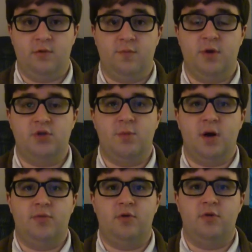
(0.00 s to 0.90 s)

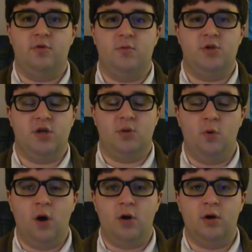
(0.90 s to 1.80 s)
SpongeBob 2, Sponge Out of
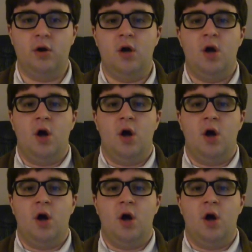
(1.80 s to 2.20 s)
Water.